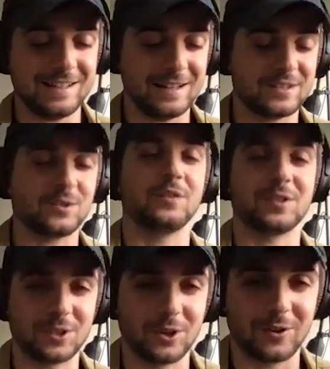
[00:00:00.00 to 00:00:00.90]
it's sort of a
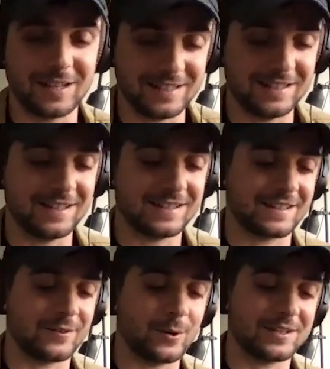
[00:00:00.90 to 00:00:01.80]
stoner idea.
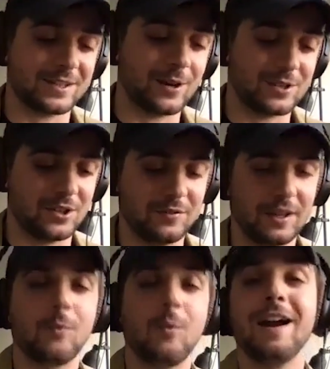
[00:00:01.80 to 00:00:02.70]
It's the question of
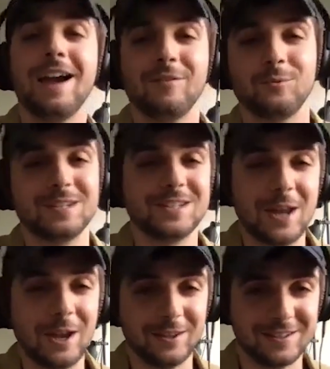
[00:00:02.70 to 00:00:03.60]
like, why haven't we seen
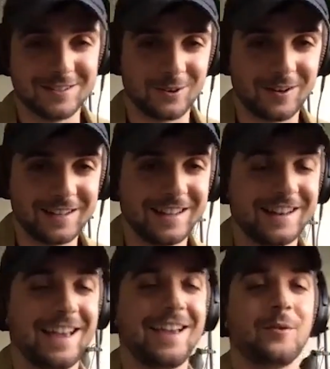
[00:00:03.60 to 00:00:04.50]
aliens already? And
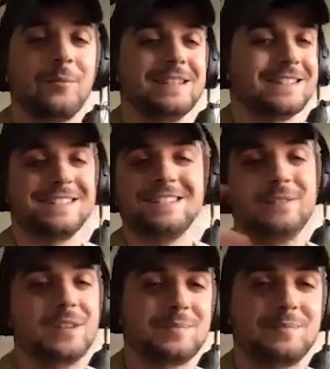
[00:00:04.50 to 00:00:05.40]
I don't mean to take
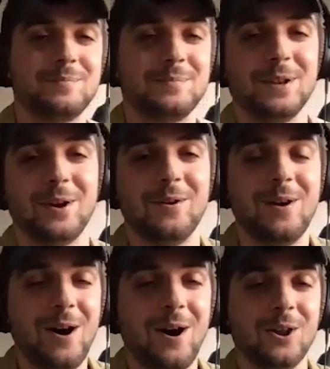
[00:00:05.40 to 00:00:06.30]
this, you know,
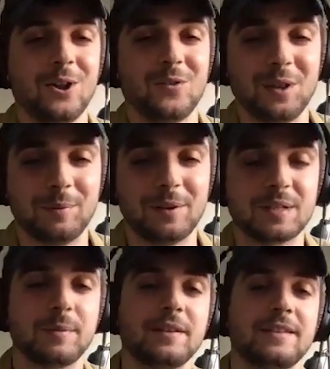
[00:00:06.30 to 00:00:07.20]
all over the place,
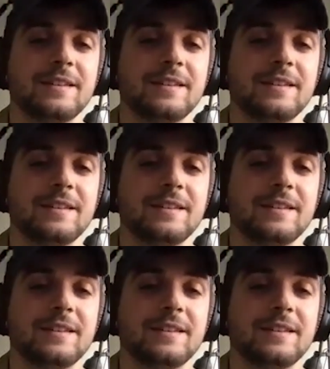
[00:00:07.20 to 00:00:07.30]
but